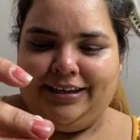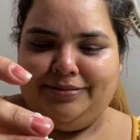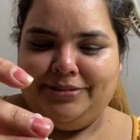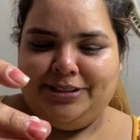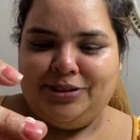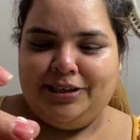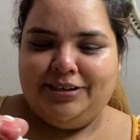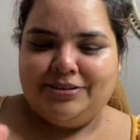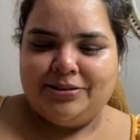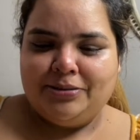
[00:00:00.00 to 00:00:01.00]
I'm just like,
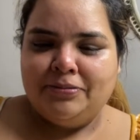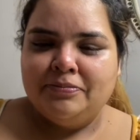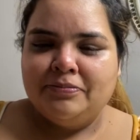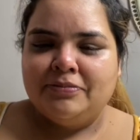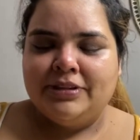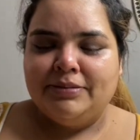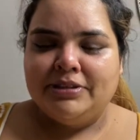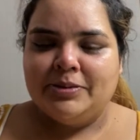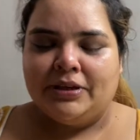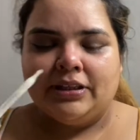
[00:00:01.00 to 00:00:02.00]
so let me
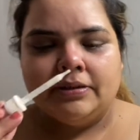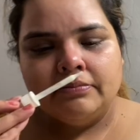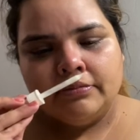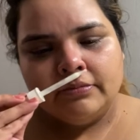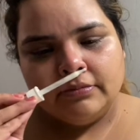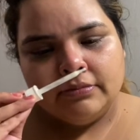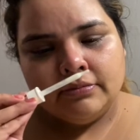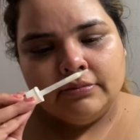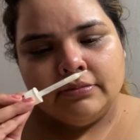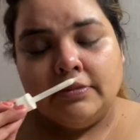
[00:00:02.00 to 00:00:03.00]
smell it.
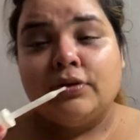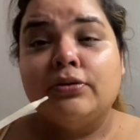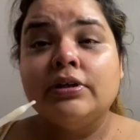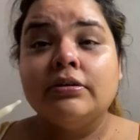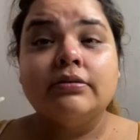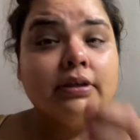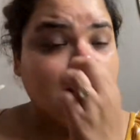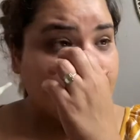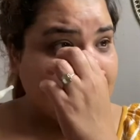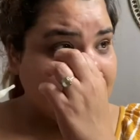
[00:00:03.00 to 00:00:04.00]
Wait, got in
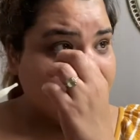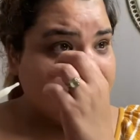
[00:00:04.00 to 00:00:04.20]
my ass.